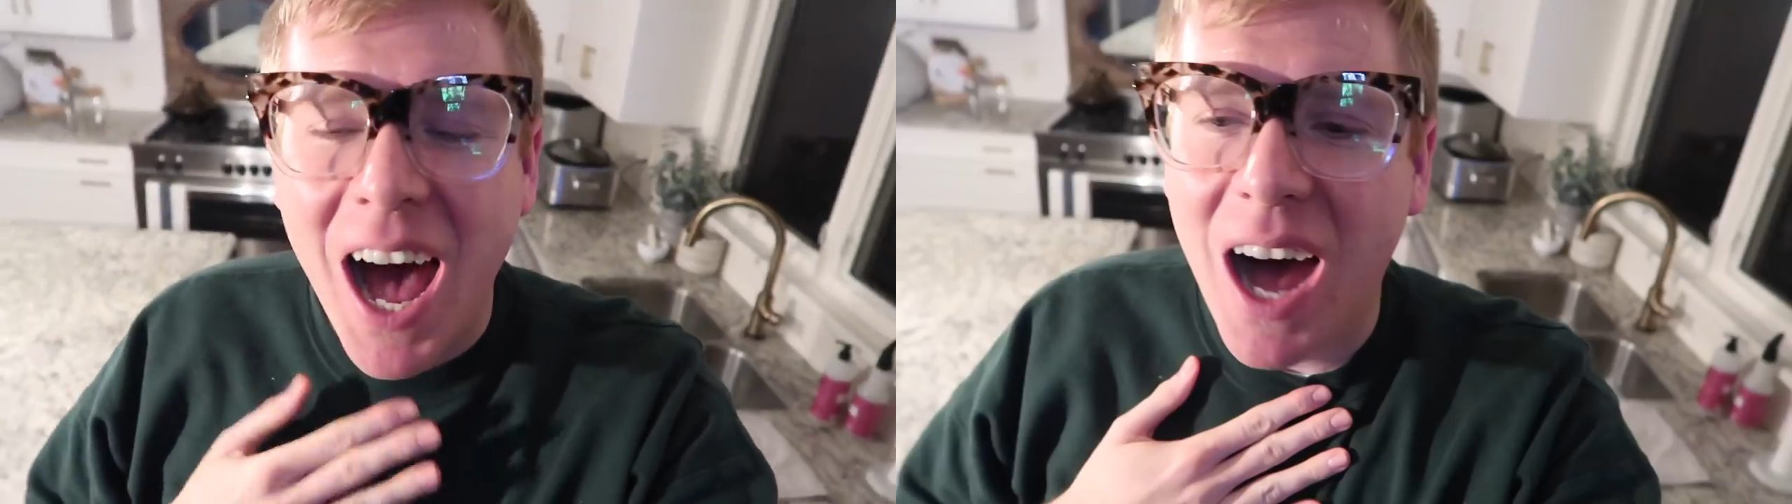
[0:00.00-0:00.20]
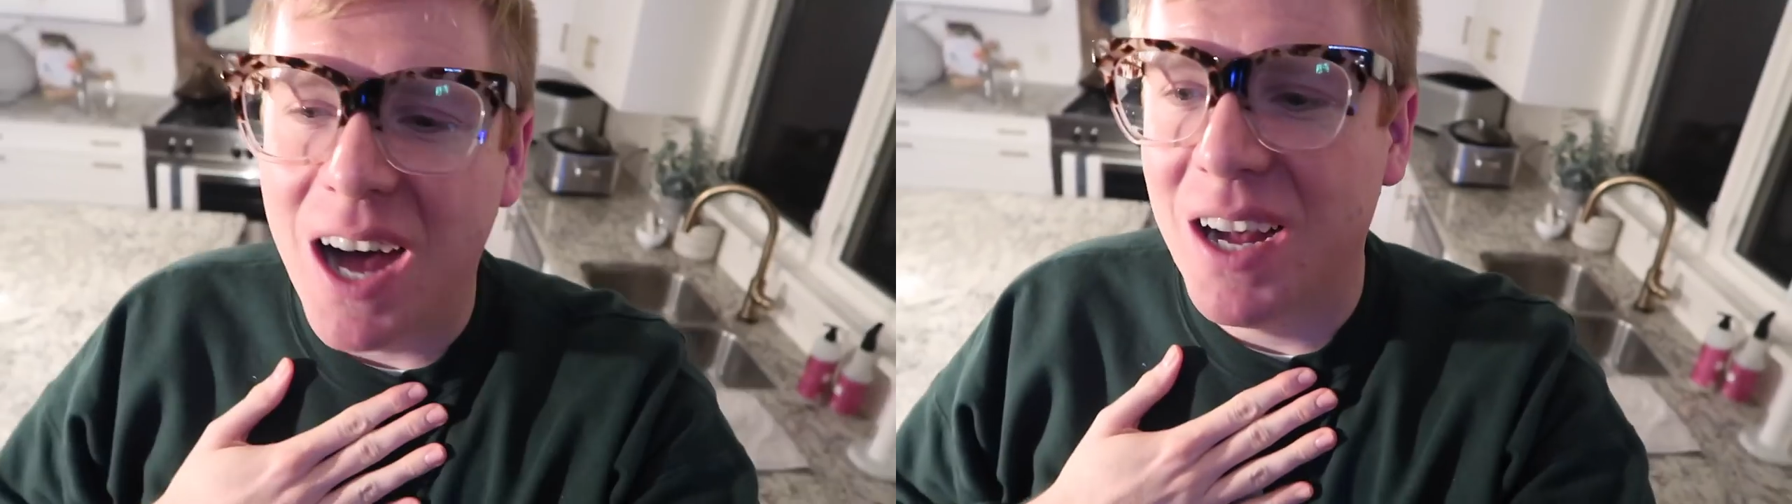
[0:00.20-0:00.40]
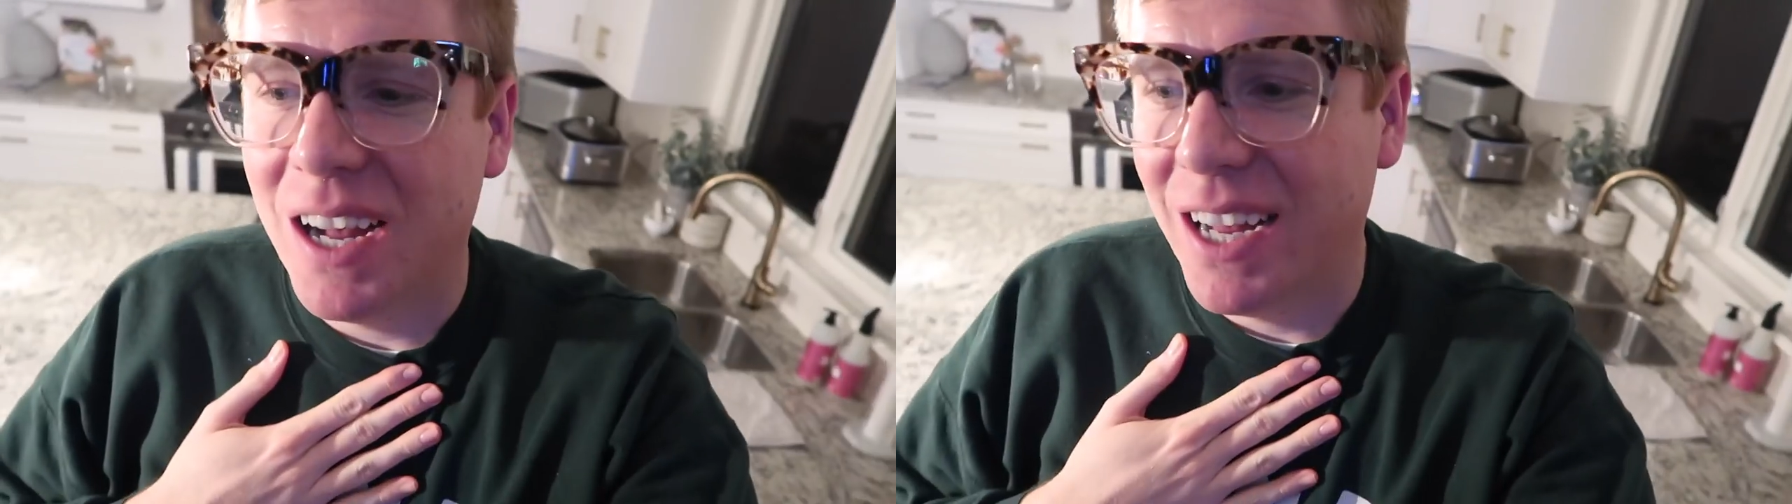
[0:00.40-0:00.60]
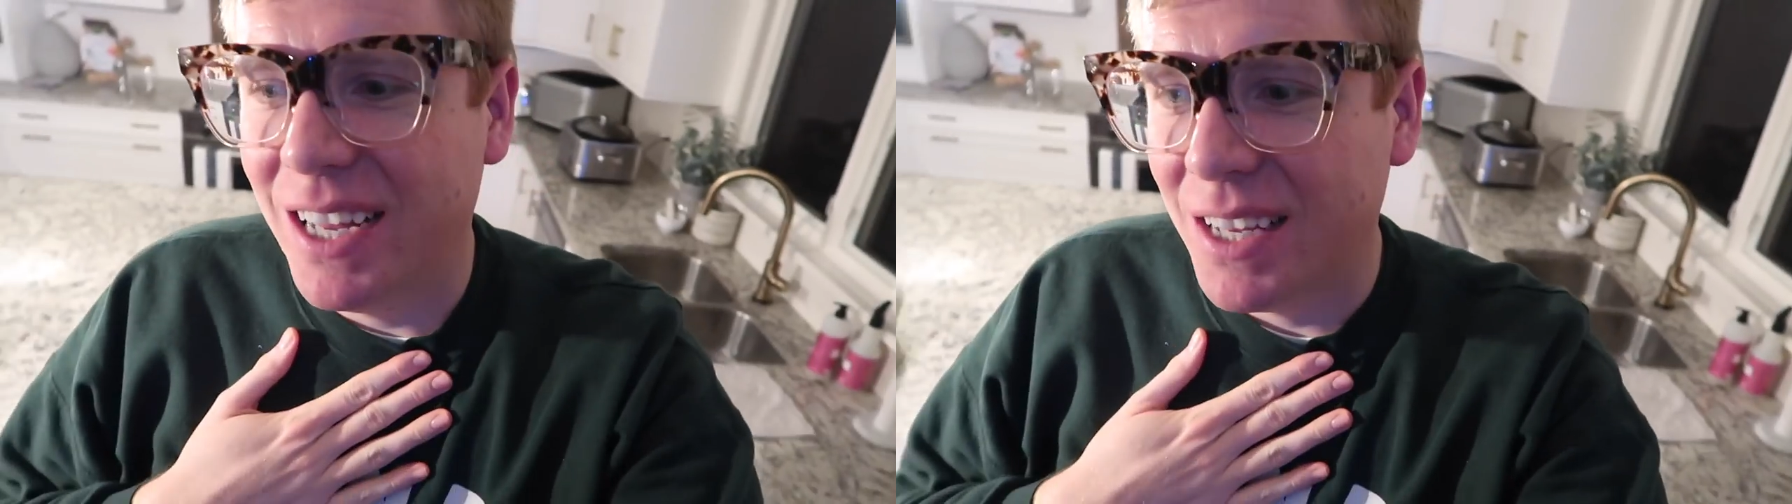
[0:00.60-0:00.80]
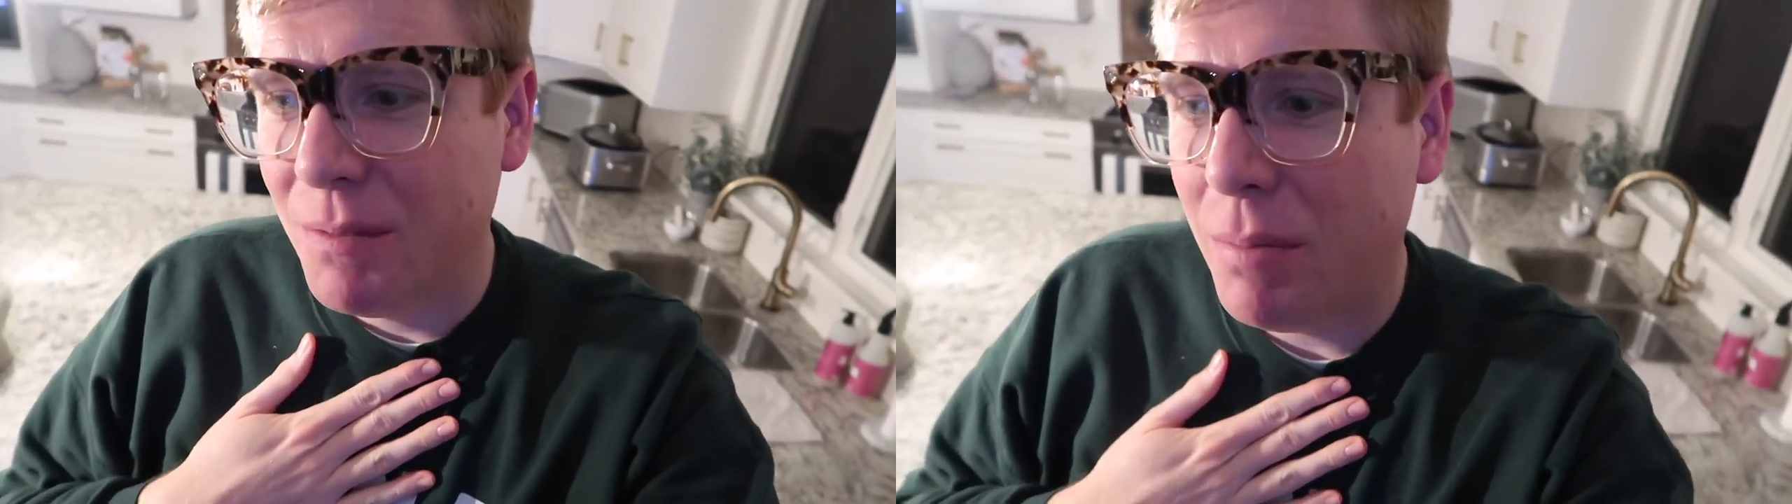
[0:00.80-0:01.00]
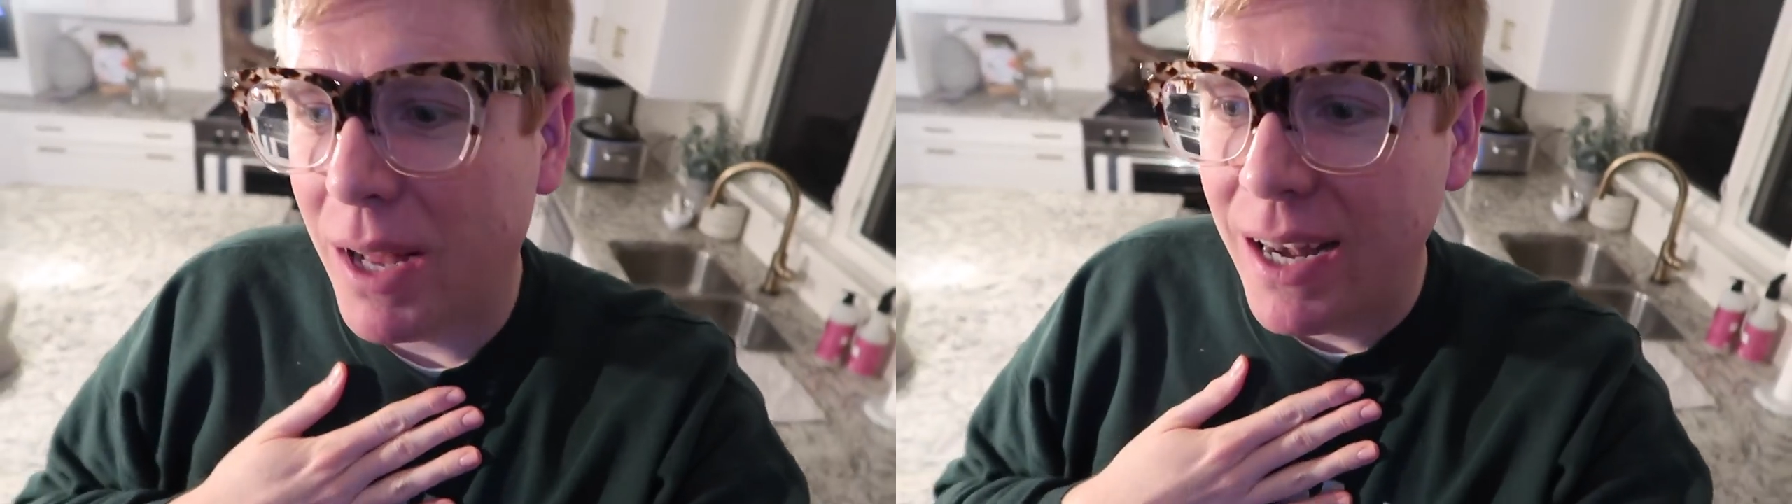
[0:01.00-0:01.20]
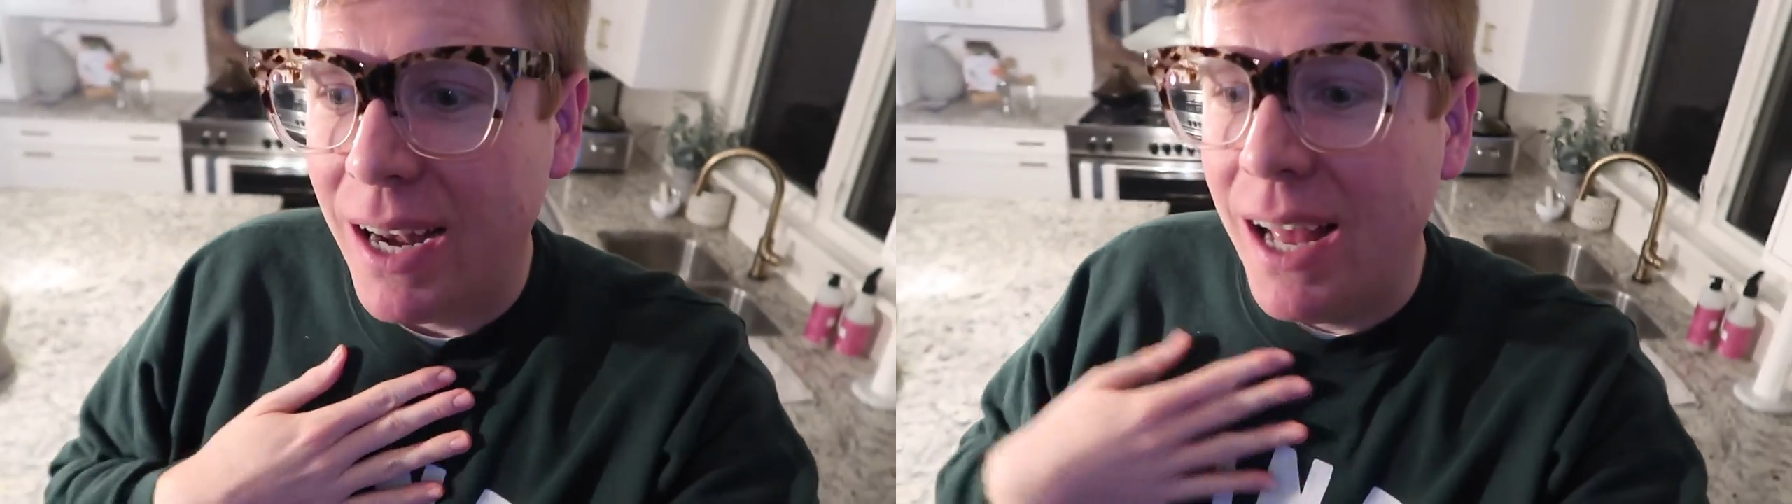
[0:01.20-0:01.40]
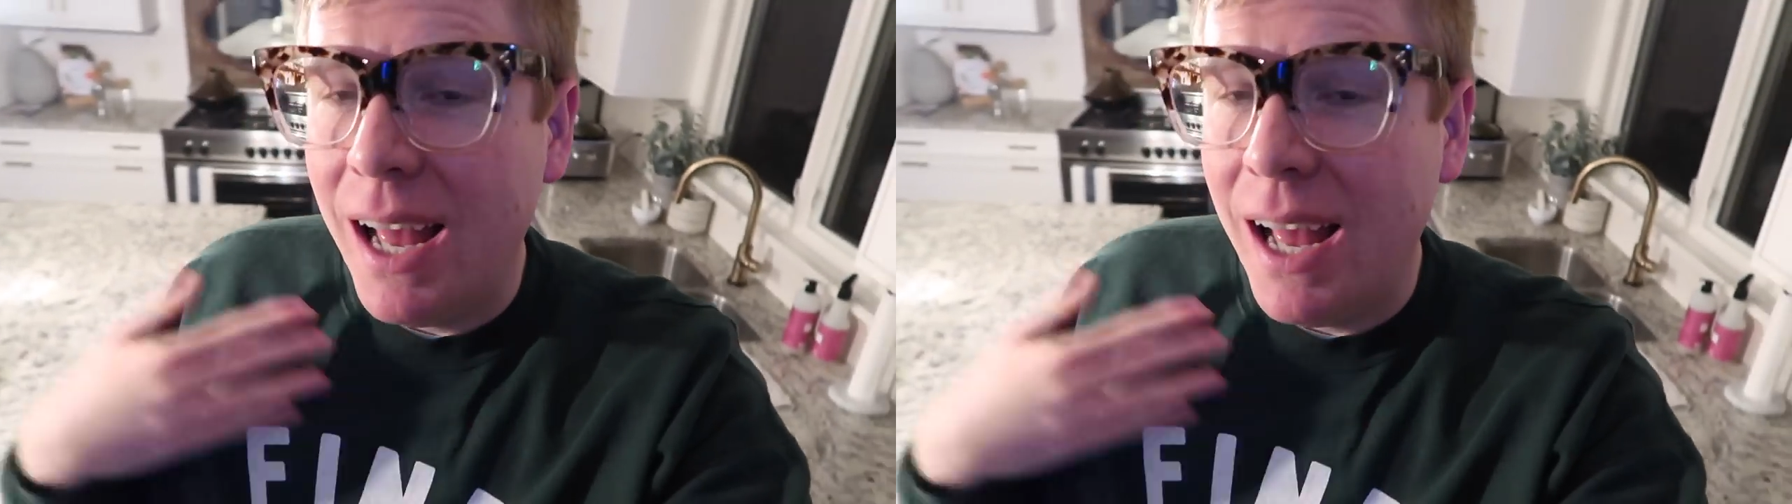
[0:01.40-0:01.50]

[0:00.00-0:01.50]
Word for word: uh, but